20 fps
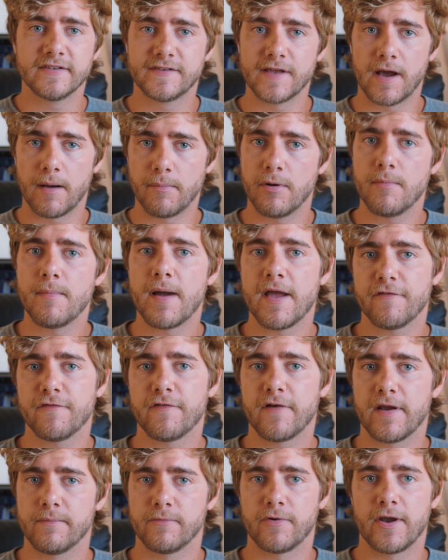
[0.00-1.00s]
double my
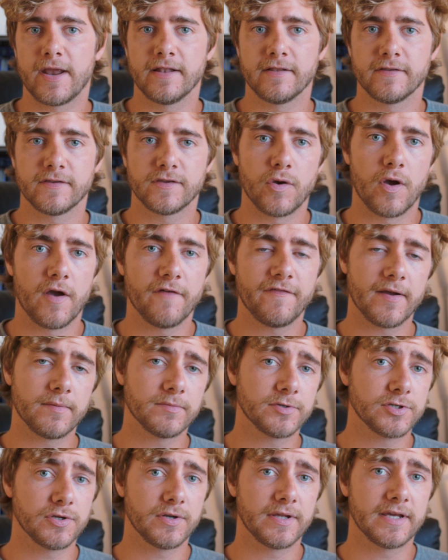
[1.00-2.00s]
frame rate. So if
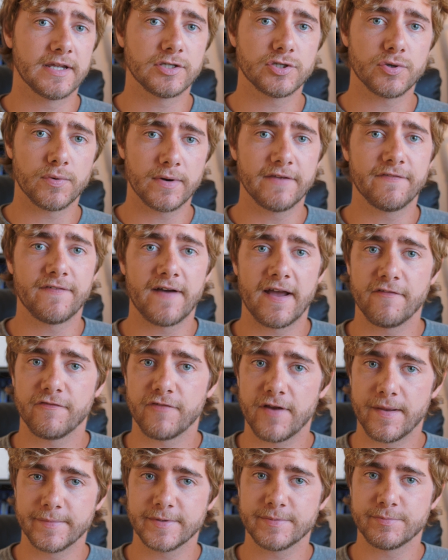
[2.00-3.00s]
I'm shooting at 25
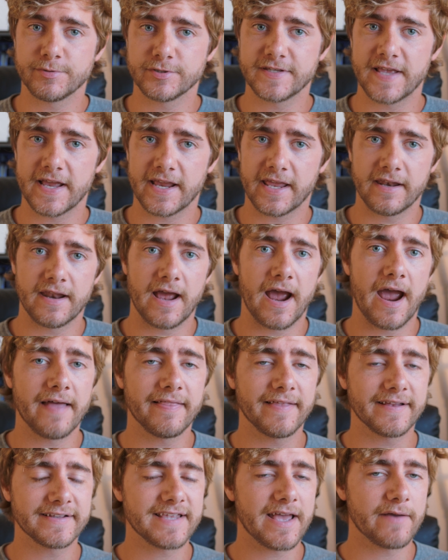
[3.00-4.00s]
frames per second, I
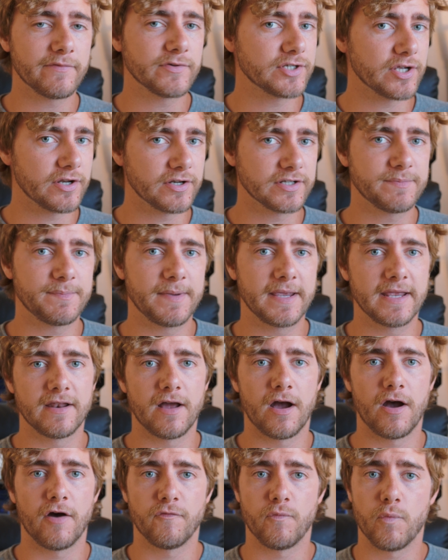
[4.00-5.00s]
like to have a shutter speed
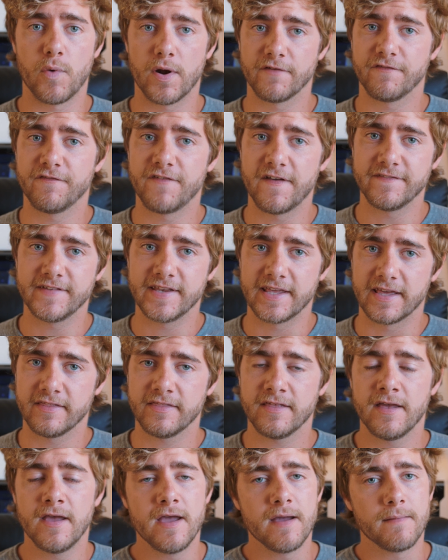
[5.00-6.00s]
of 1/50th.
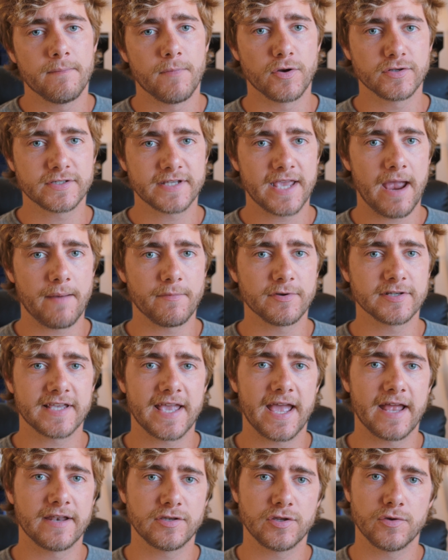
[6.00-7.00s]
Most cameras
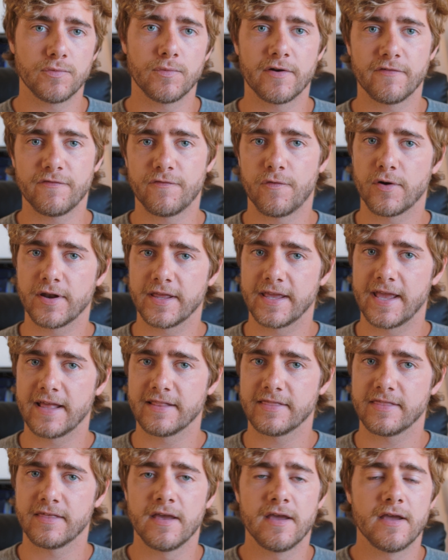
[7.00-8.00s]
can't do
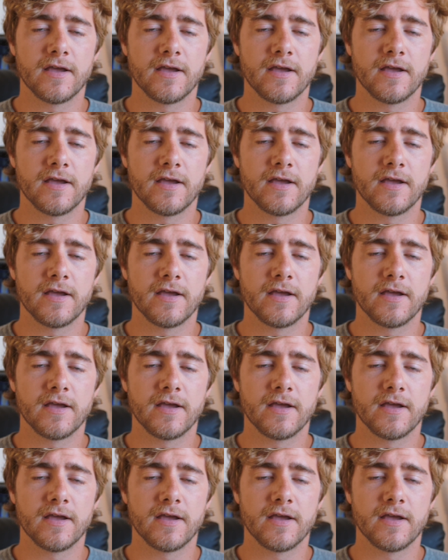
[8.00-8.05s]
1/48th,